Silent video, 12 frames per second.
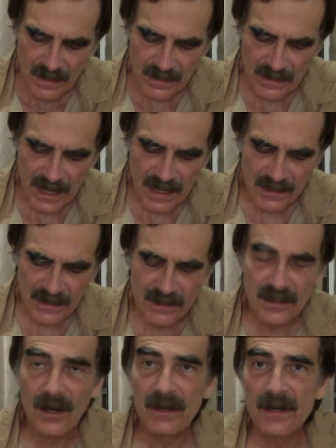taste that's
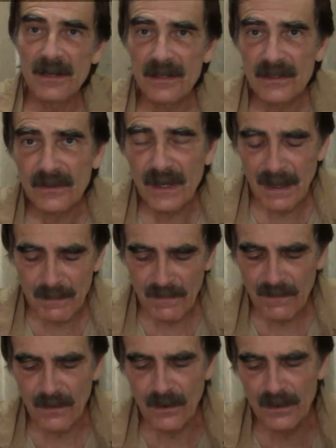hard to describe,
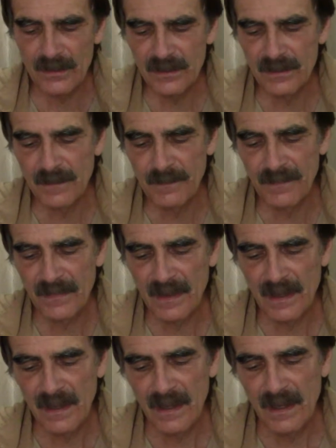of course.
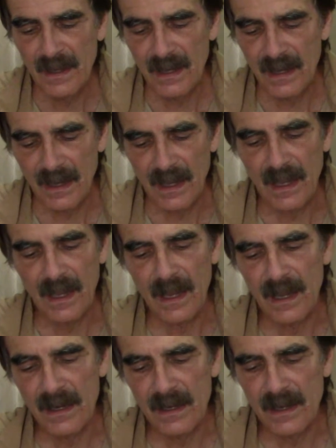
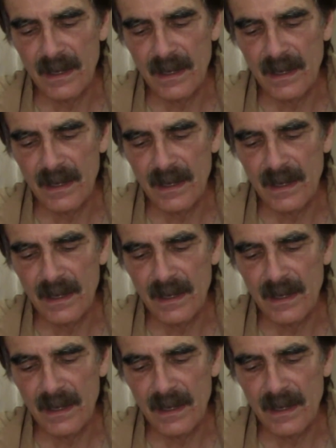And